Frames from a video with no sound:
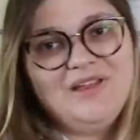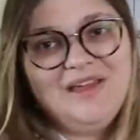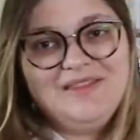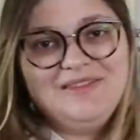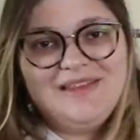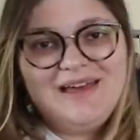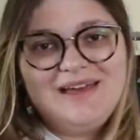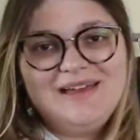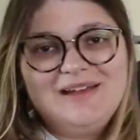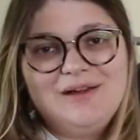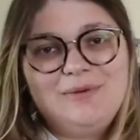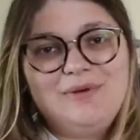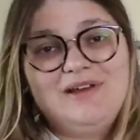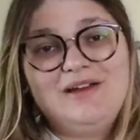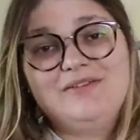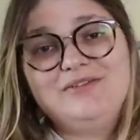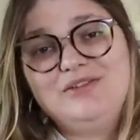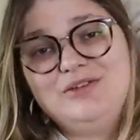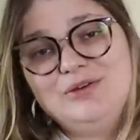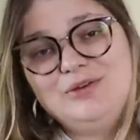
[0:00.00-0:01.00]
And then we
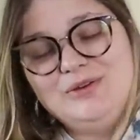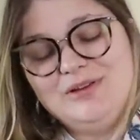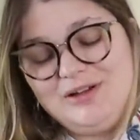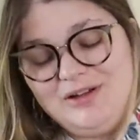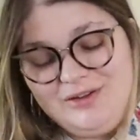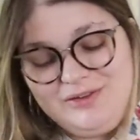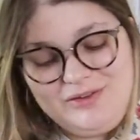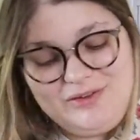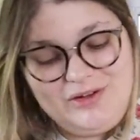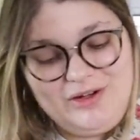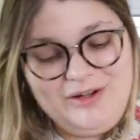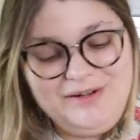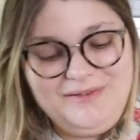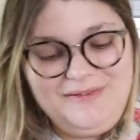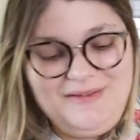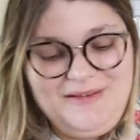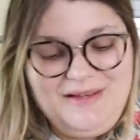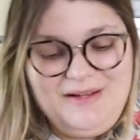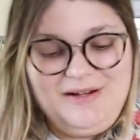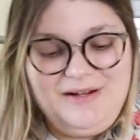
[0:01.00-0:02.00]
have two little
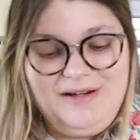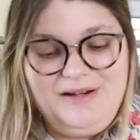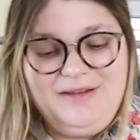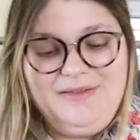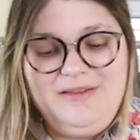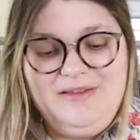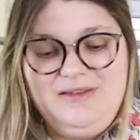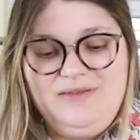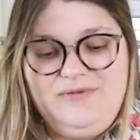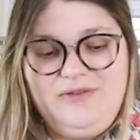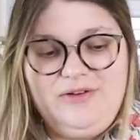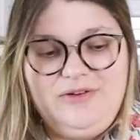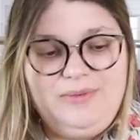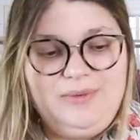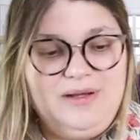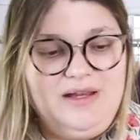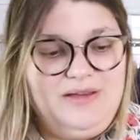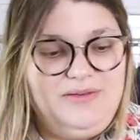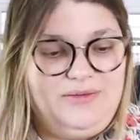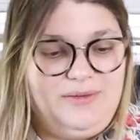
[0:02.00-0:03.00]
skirts here. This first
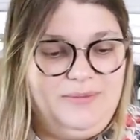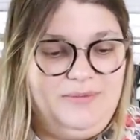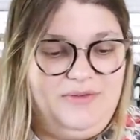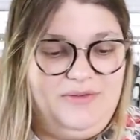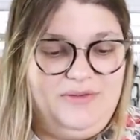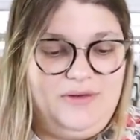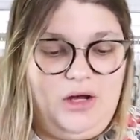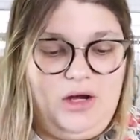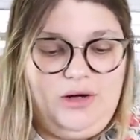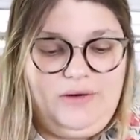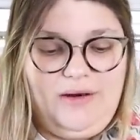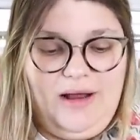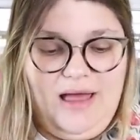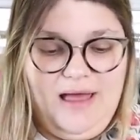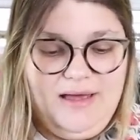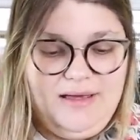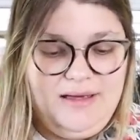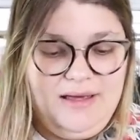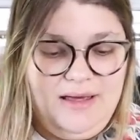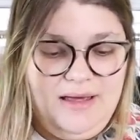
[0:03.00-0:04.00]
one is from
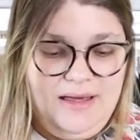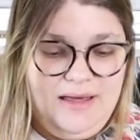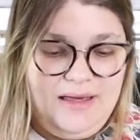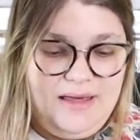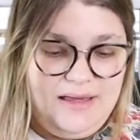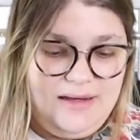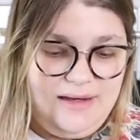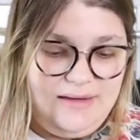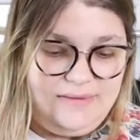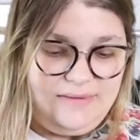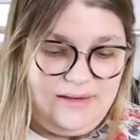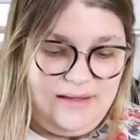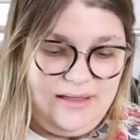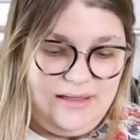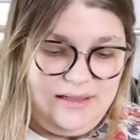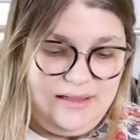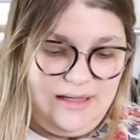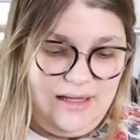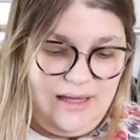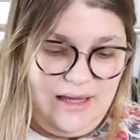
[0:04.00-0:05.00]
Zara and it's
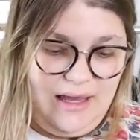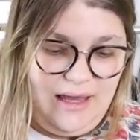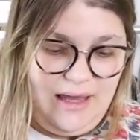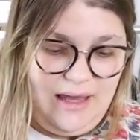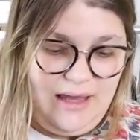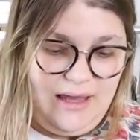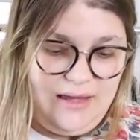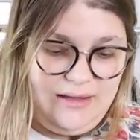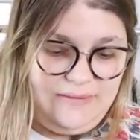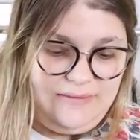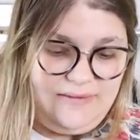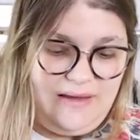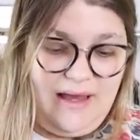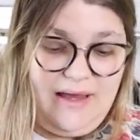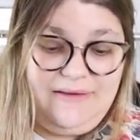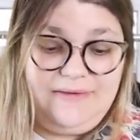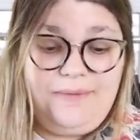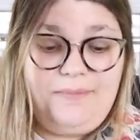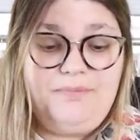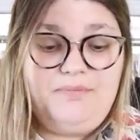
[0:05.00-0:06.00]
in a
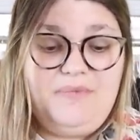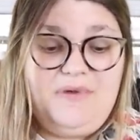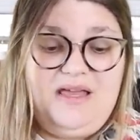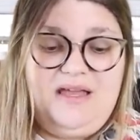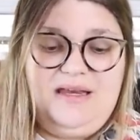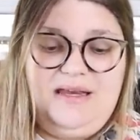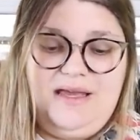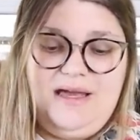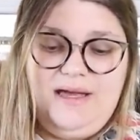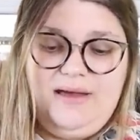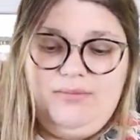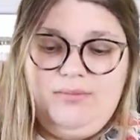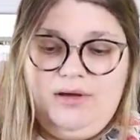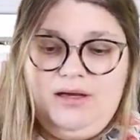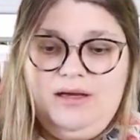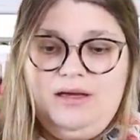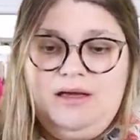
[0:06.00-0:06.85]
size medium.